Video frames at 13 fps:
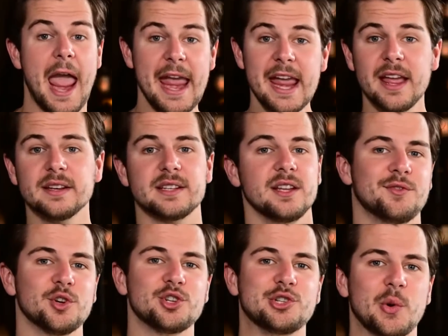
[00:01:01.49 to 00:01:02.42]
And if
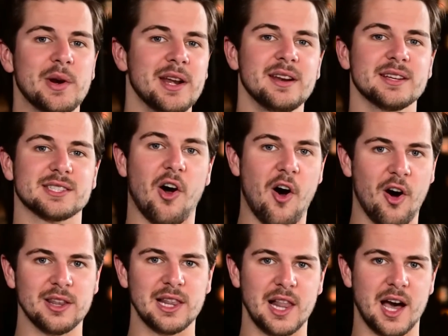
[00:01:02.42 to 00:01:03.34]
you're joining us
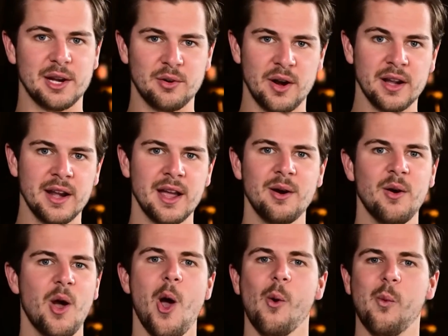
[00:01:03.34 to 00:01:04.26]
online right now,
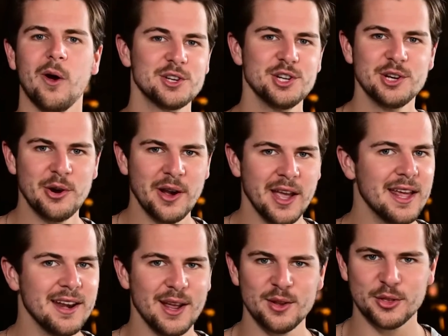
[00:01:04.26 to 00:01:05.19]
why don't you go
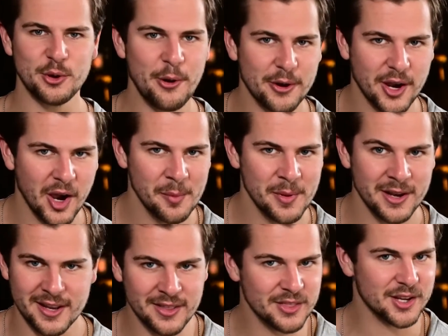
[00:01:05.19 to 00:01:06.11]
ahead and throw a
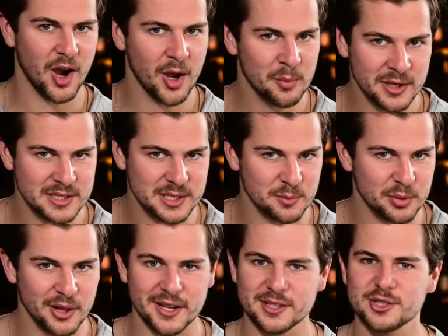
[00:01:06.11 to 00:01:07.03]
comment in the commenting
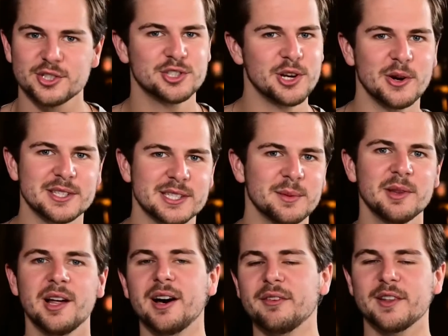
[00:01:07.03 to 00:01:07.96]
place. Show us some
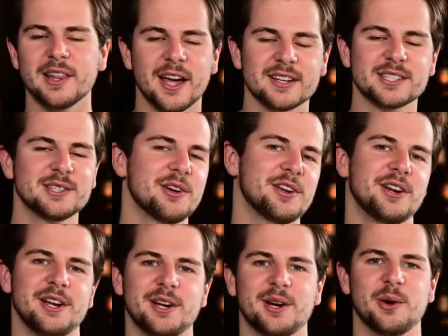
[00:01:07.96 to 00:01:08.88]
love, let us know you're
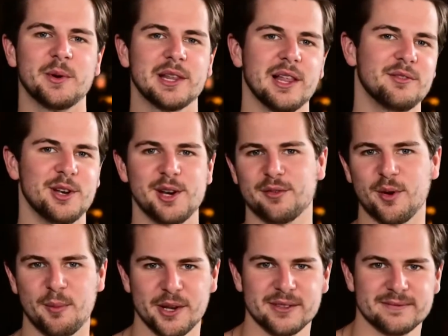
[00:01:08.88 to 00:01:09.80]
here. We'd love to hear
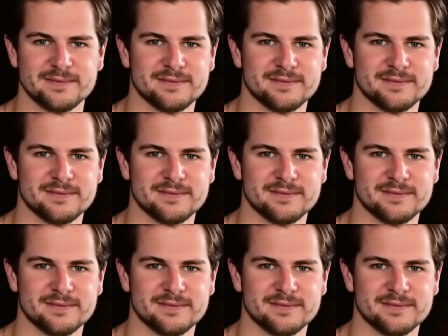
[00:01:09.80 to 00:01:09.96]
from you.